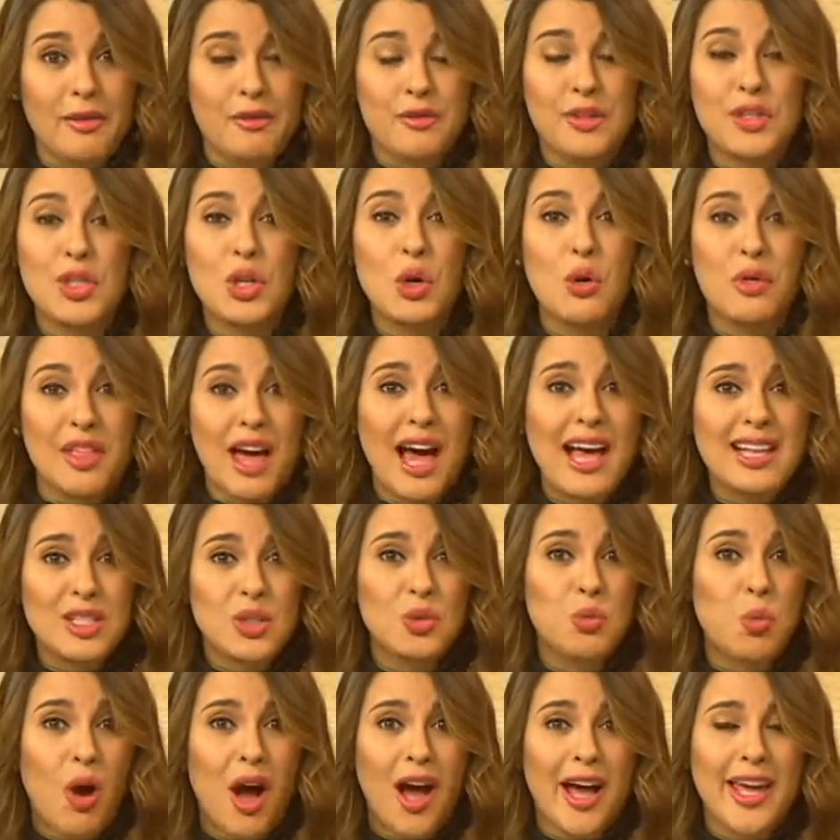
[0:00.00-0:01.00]
So that's
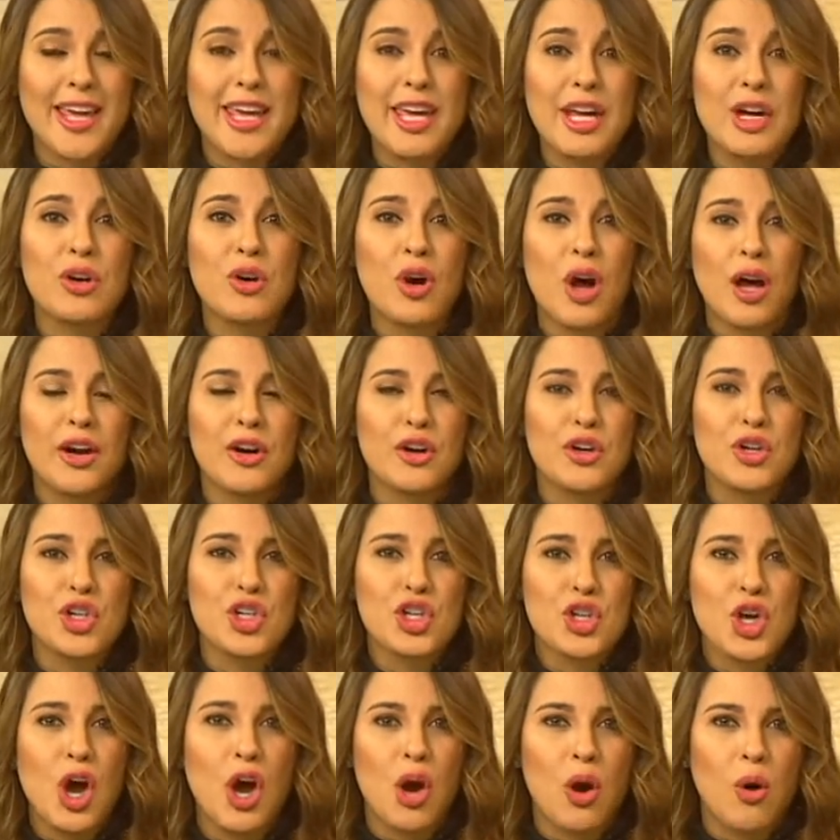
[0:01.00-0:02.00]
why here on our
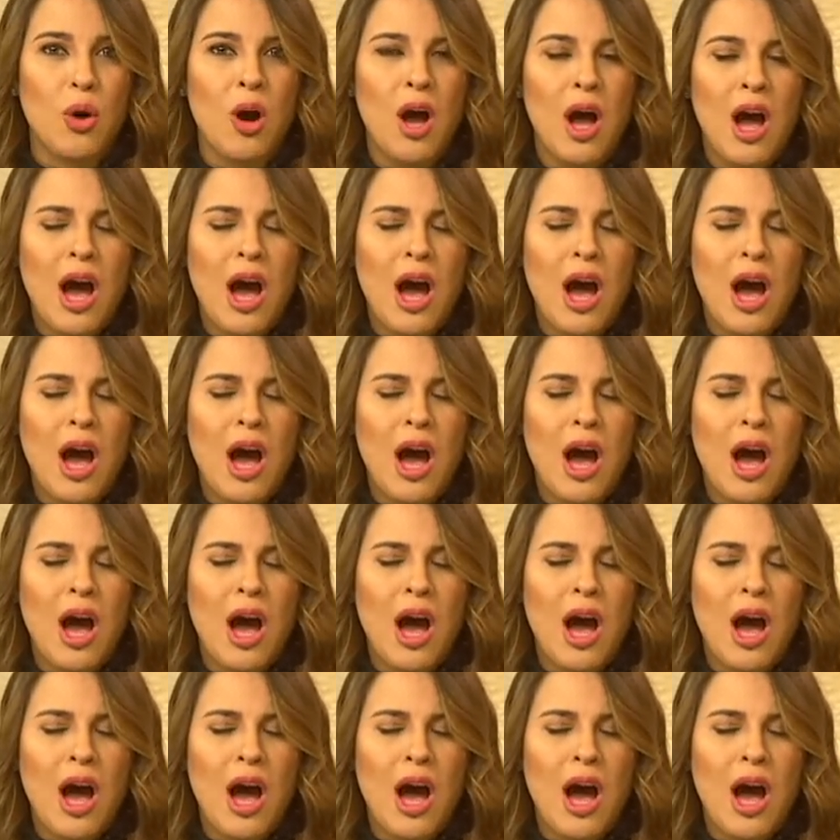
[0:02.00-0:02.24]
show,